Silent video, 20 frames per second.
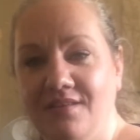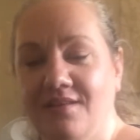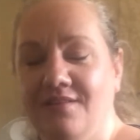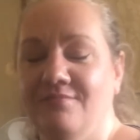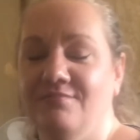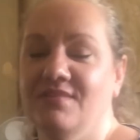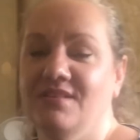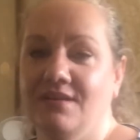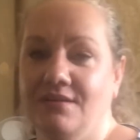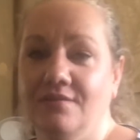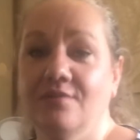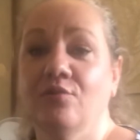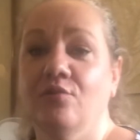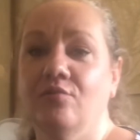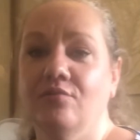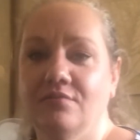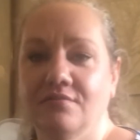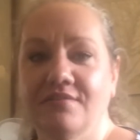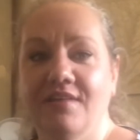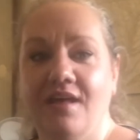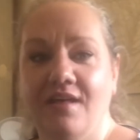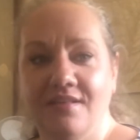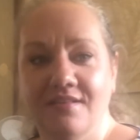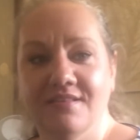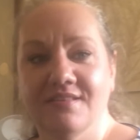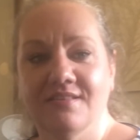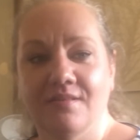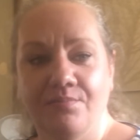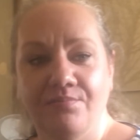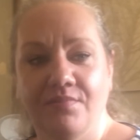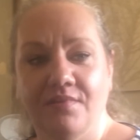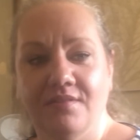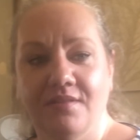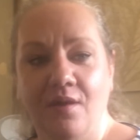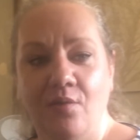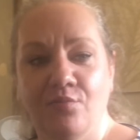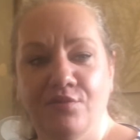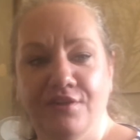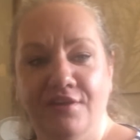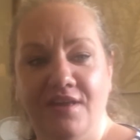And I was like, "No, that is something that I
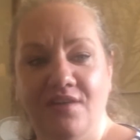would have